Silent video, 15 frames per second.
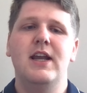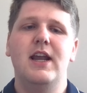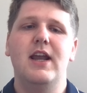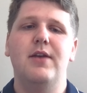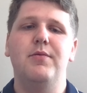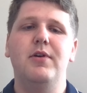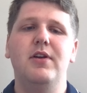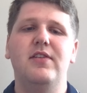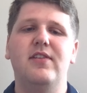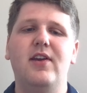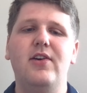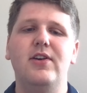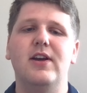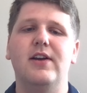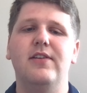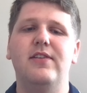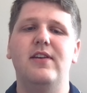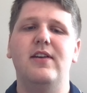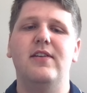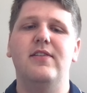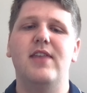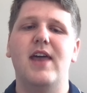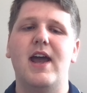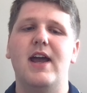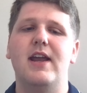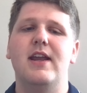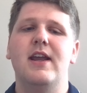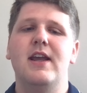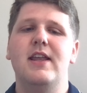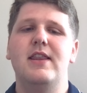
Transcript: And what it's telling us is that